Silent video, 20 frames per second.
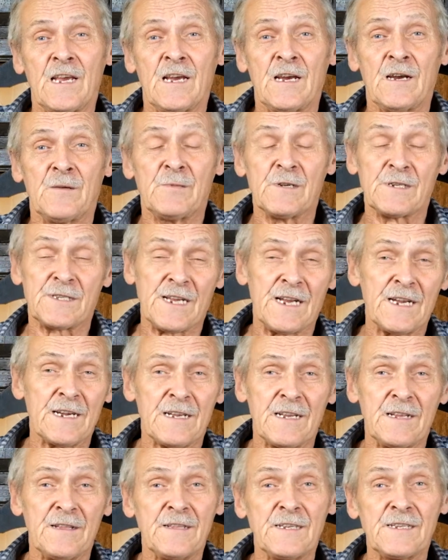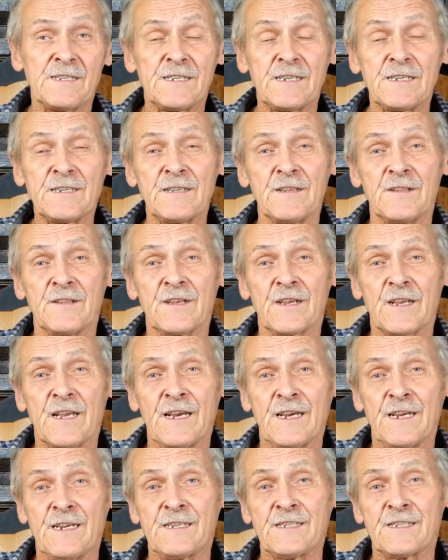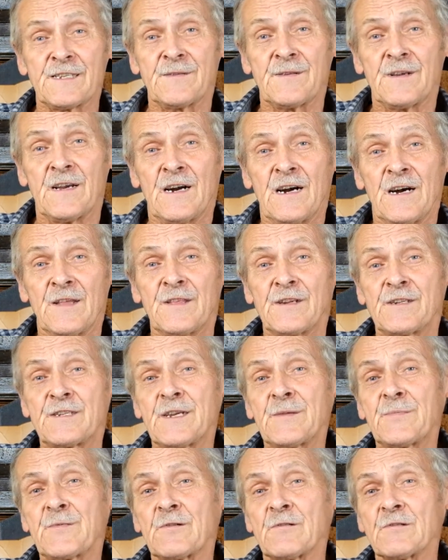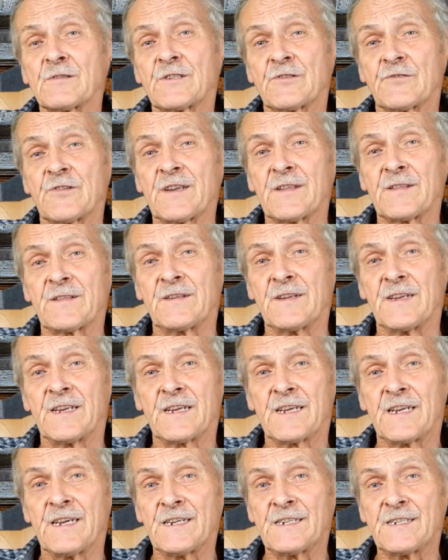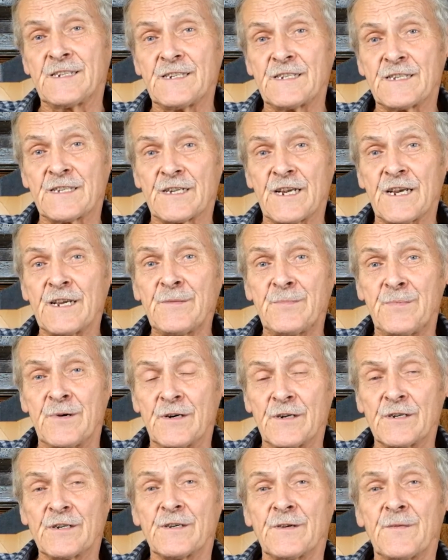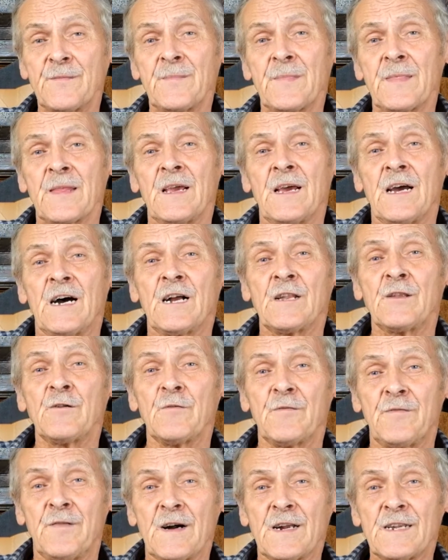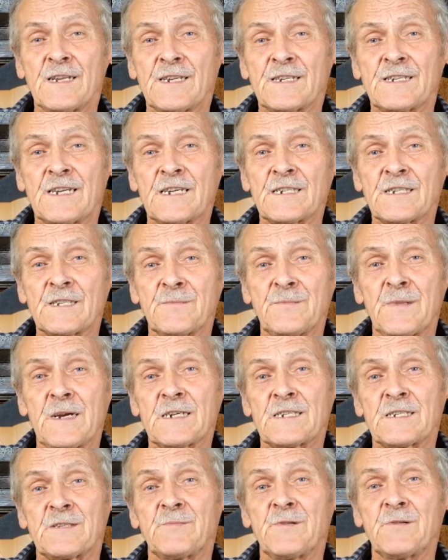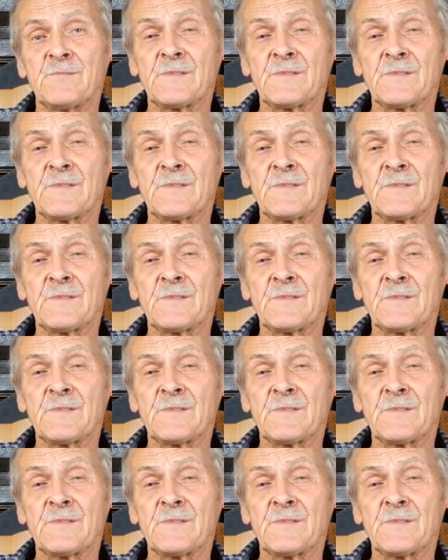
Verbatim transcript: But sadly this isn't the case. And the typical strengthening kit is tapered and you'll find it has maximum